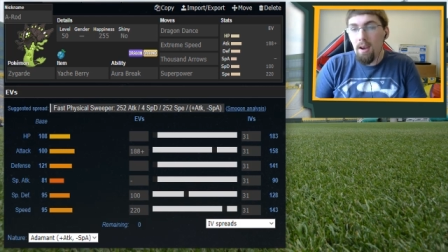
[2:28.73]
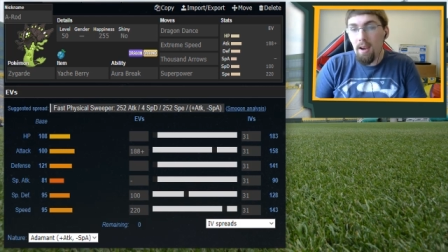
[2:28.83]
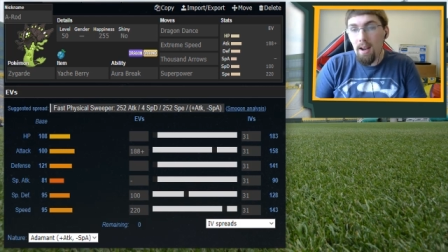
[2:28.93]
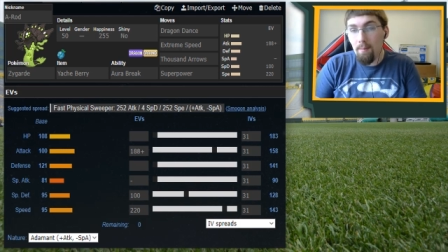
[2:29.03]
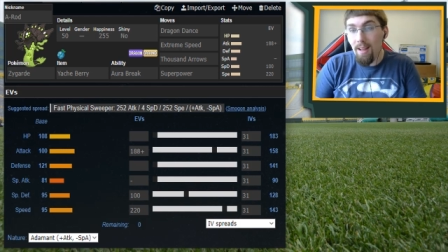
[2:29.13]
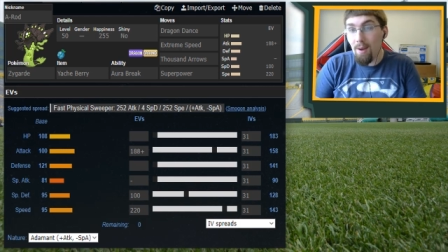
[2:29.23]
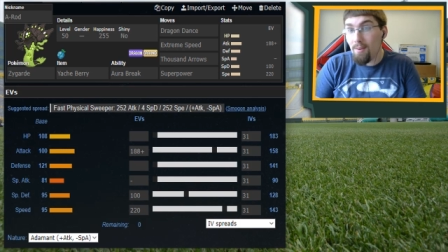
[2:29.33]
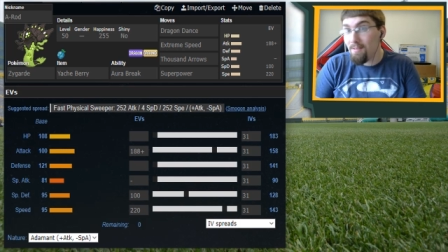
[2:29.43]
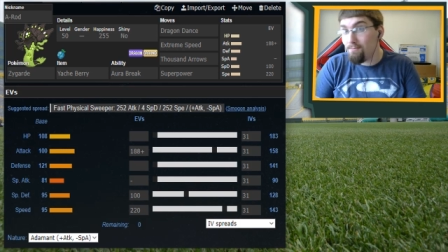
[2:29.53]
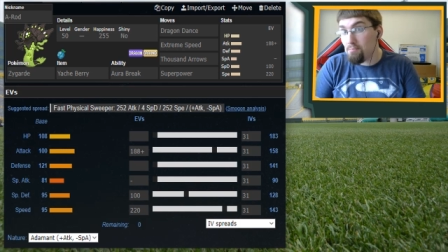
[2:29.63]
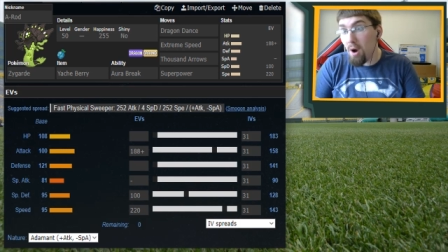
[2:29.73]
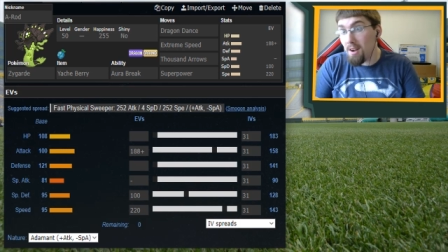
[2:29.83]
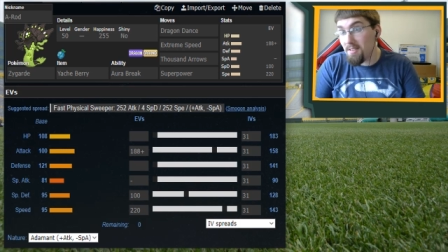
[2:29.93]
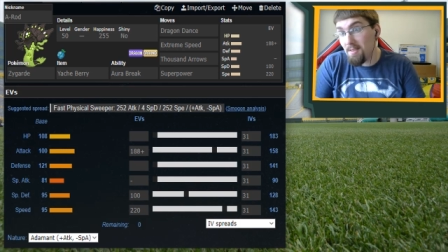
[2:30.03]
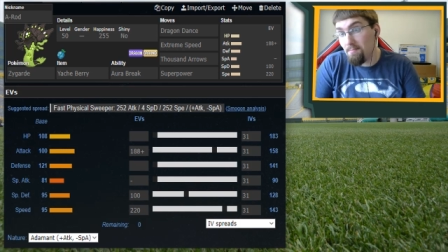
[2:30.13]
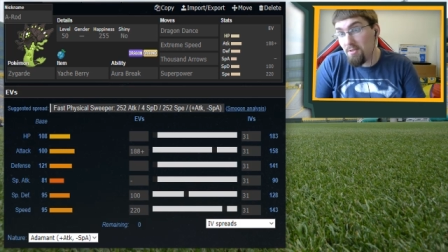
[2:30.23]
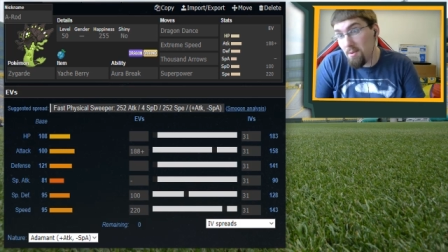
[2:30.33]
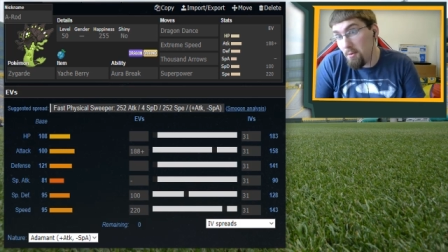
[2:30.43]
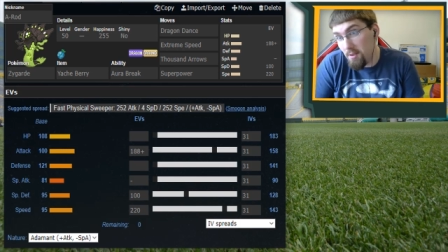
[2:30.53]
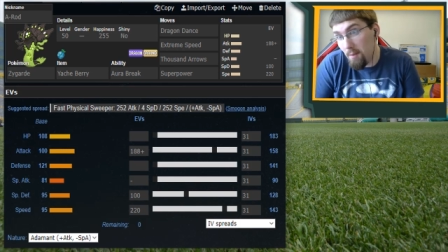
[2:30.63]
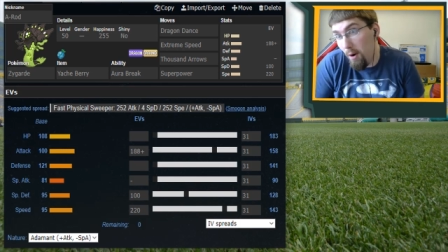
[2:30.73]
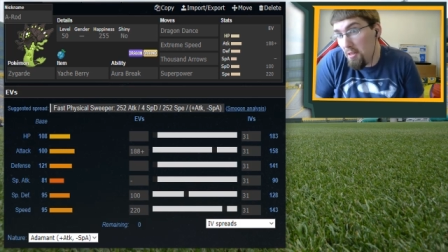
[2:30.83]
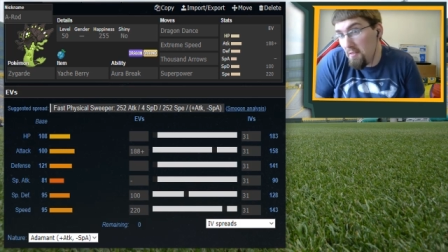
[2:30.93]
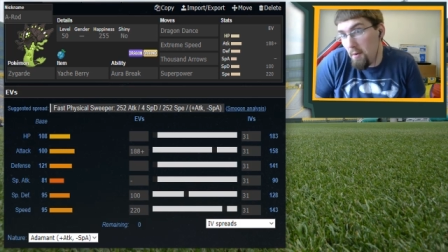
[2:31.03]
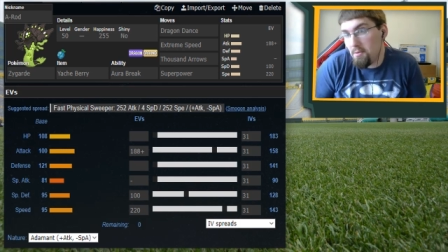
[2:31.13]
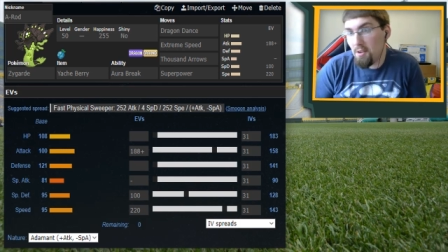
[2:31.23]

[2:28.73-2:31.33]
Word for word: And I'm glad we brought C, C moves on both of them.